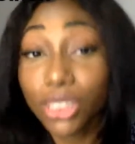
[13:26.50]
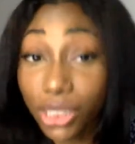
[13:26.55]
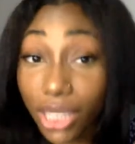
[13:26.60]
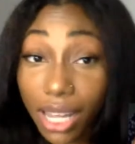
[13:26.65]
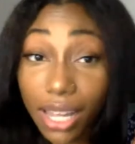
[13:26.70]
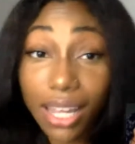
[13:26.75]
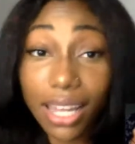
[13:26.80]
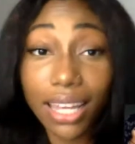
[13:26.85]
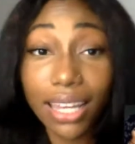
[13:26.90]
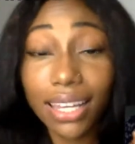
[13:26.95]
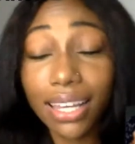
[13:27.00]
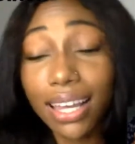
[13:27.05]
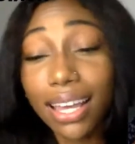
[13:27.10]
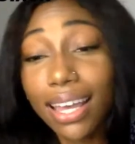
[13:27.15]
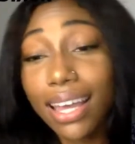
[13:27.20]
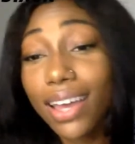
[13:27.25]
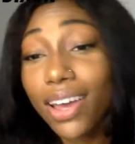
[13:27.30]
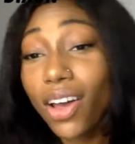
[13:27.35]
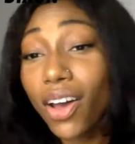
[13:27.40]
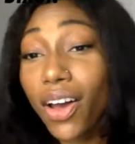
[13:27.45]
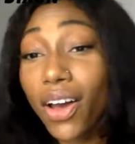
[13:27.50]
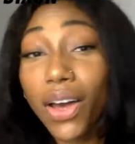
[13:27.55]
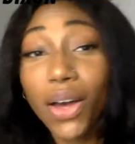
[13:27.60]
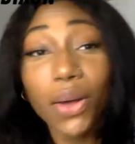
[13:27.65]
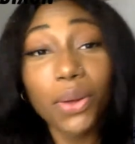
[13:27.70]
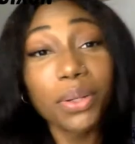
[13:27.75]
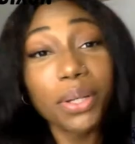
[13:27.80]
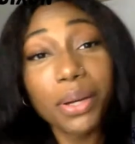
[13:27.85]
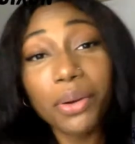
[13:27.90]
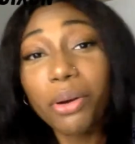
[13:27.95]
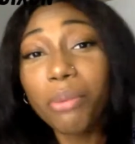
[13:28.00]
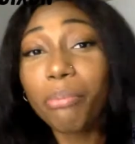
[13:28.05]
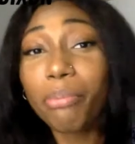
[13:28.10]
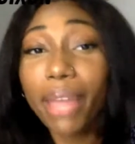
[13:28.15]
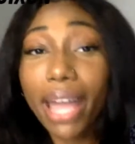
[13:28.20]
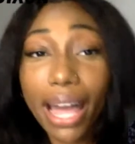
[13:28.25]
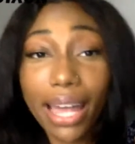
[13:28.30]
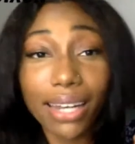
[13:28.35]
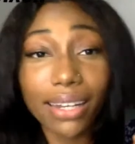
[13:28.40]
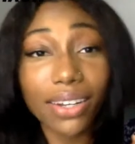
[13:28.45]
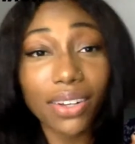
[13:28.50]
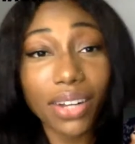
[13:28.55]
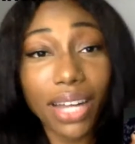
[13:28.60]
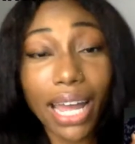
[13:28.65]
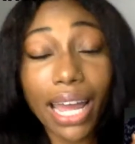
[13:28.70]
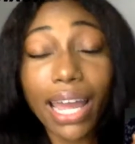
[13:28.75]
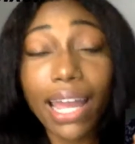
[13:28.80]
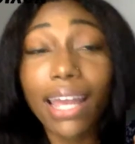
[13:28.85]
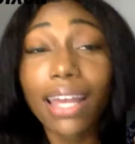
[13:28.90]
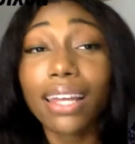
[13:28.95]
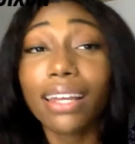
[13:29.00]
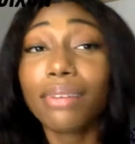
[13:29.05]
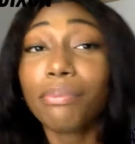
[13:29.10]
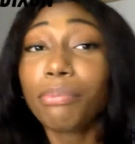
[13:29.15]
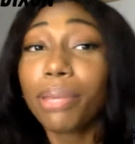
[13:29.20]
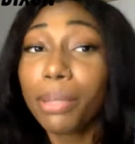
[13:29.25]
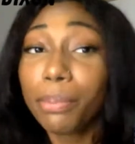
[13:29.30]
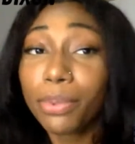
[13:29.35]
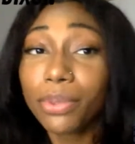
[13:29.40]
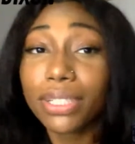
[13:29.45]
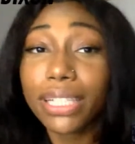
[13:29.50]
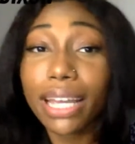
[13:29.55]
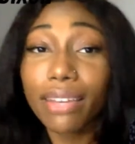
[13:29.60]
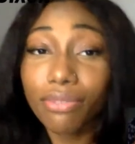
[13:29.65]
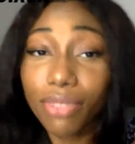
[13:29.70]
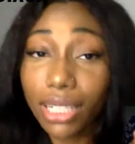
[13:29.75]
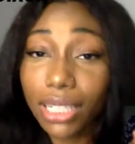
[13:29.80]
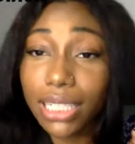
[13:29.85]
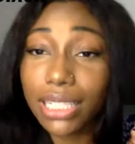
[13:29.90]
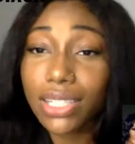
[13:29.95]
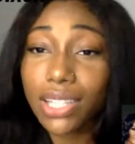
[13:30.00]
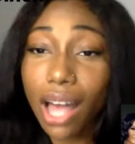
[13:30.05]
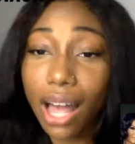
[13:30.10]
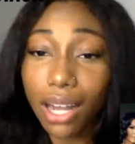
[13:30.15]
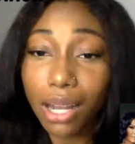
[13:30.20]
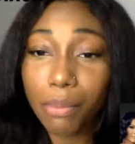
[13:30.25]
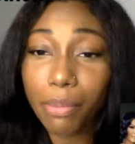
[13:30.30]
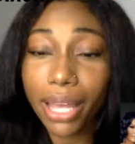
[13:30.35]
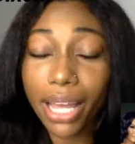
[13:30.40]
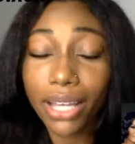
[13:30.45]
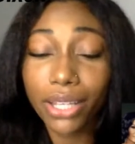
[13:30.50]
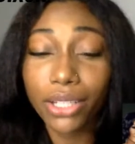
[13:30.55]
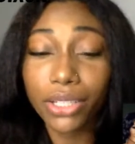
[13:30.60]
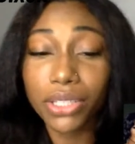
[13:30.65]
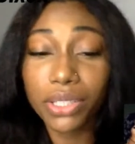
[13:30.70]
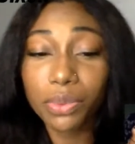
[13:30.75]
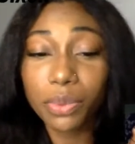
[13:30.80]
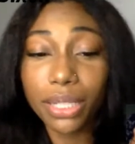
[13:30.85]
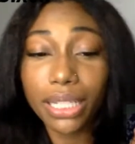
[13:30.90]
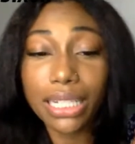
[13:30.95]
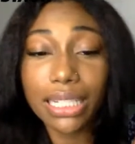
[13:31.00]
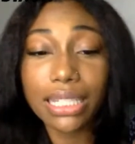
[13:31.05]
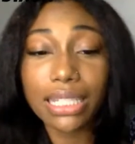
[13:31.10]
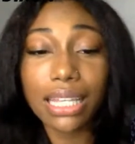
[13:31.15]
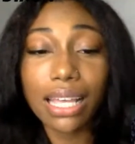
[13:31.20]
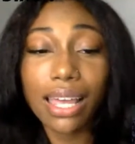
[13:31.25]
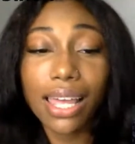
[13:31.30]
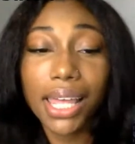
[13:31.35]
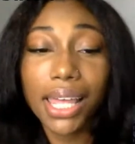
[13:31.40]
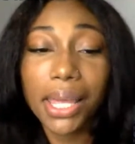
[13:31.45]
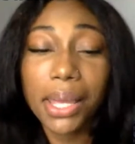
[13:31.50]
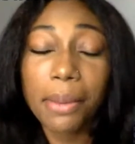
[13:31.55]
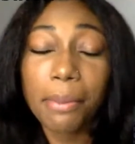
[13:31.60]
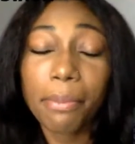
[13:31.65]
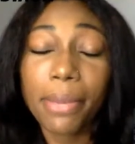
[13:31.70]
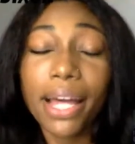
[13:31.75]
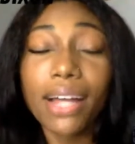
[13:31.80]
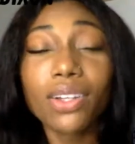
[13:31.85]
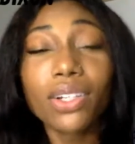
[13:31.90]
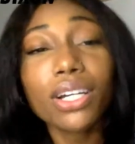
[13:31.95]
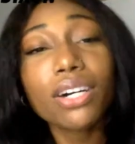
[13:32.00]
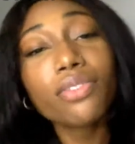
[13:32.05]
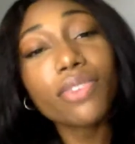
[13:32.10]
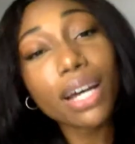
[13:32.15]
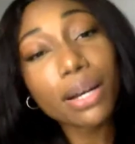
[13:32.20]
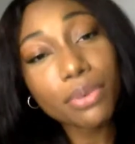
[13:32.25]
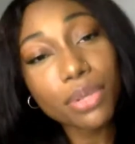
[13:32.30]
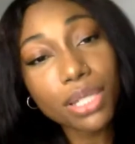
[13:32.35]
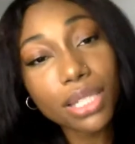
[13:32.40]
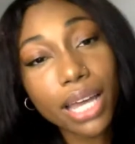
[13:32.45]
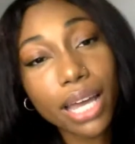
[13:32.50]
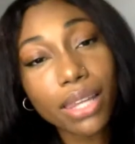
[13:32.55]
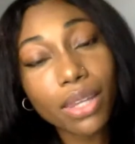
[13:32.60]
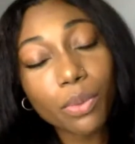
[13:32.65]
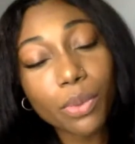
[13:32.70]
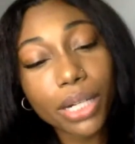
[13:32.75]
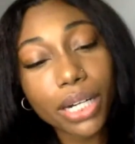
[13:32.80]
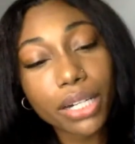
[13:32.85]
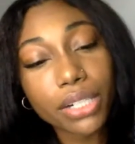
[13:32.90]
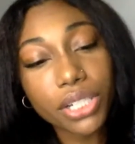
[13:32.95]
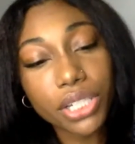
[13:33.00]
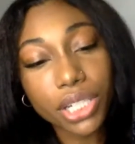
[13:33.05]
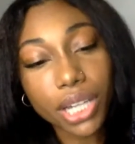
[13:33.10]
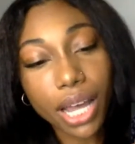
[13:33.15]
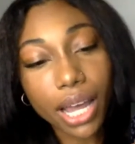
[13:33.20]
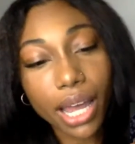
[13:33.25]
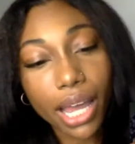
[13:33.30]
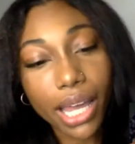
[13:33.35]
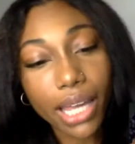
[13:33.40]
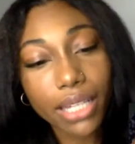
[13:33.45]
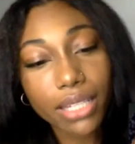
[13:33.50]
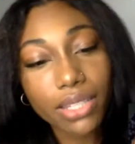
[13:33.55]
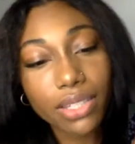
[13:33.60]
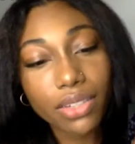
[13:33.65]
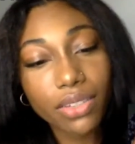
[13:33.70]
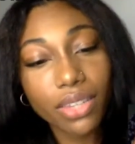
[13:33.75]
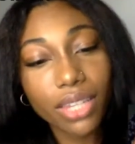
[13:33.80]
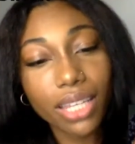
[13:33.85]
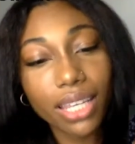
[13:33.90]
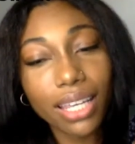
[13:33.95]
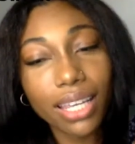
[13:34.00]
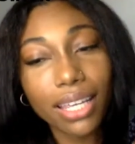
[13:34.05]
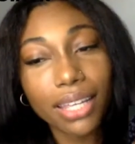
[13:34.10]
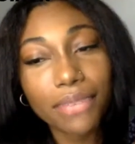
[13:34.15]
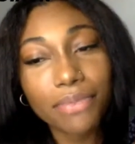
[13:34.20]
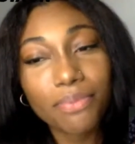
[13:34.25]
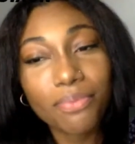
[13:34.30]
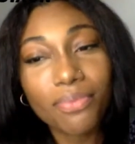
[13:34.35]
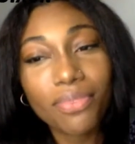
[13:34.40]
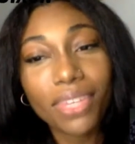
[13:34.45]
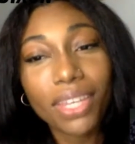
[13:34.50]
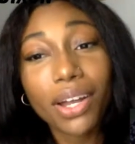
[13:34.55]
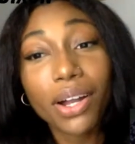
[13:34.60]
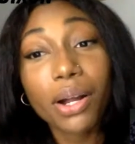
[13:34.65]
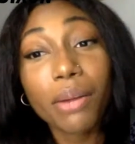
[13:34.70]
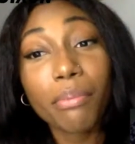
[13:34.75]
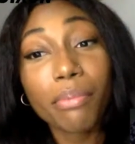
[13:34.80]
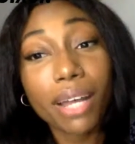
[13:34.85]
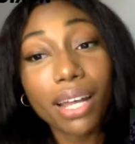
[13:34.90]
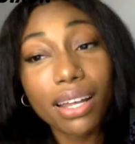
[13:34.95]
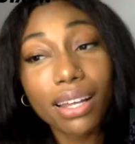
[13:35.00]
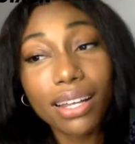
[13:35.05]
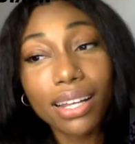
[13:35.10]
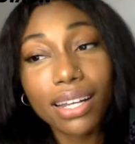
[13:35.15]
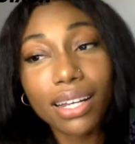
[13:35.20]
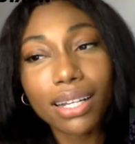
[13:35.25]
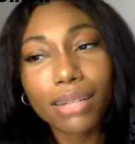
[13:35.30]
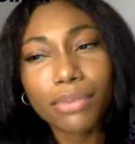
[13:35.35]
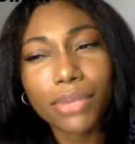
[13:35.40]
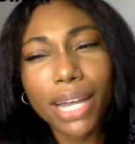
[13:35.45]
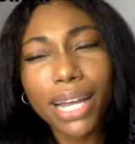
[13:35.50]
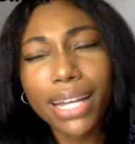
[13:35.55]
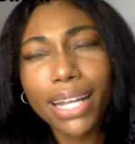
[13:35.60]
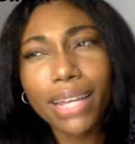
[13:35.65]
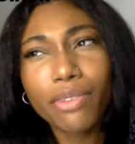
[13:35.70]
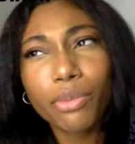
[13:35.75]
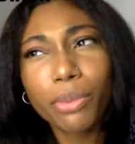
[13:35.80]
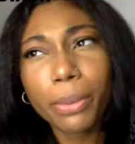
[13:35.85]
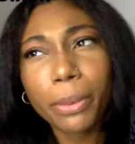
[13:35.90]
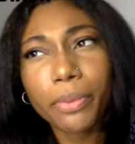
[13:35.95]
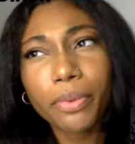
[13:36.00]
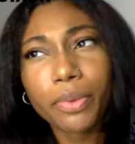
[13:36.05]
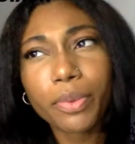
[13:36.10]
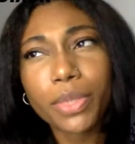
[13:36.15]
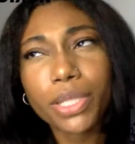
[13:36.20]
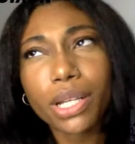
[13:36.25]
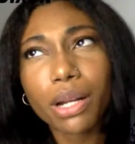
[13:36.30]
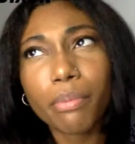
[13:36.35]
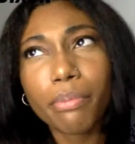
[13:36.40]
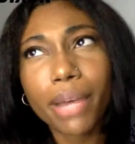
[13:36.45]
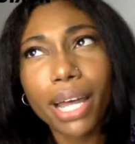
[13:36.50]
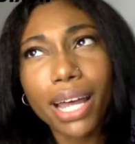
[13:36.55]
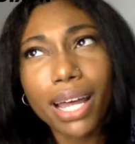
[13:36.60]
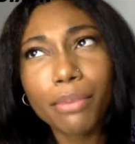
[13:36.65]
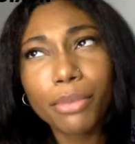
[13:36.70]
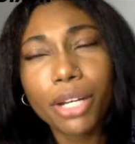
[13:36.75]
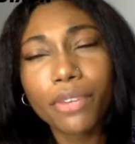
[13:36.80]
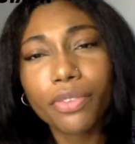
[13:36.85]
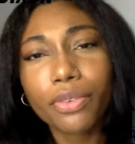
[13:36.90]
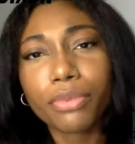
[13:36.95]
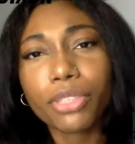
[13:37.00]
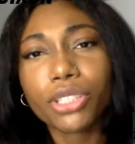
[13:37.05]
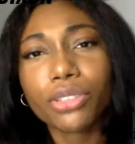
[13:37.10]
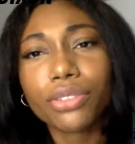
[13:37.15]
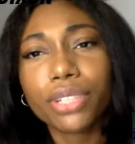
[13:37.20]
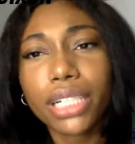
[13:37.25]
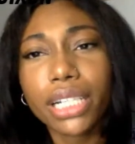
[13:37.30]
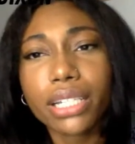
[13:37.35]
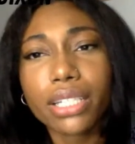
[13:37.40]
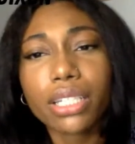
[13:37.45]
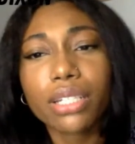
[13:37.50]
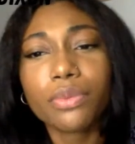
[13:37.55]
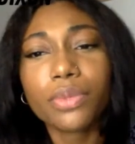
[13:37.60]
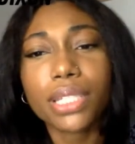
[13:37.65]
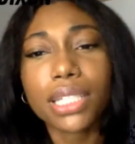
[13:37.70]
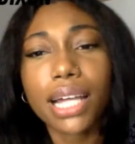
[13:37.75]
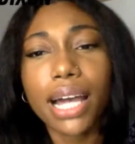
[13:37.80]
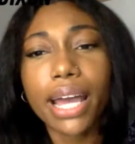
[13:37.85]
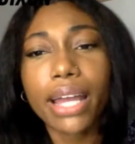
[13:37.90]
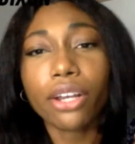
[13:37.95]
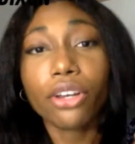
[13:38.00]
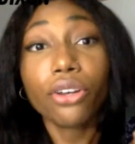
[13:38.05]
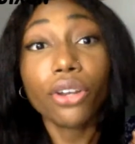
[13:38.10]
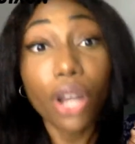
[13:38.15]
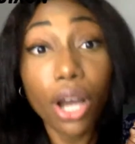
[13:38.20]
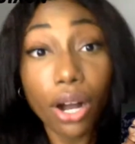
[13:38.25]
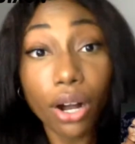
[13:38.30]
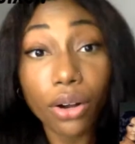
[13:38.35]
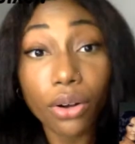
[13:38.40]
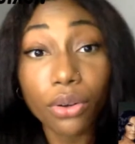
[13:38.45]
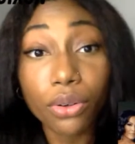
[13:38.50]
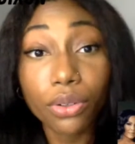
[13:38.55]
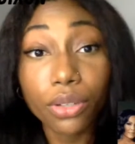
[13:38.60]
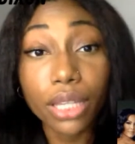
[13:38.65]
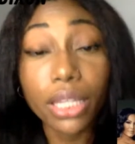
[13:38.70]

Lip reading: shine? I don't know about it, okay? People definitely talk about your tweets, but I don't know if I would say the word shine. So then her mom, I can't remember if it was her mom or if it was Chris, who was like, no,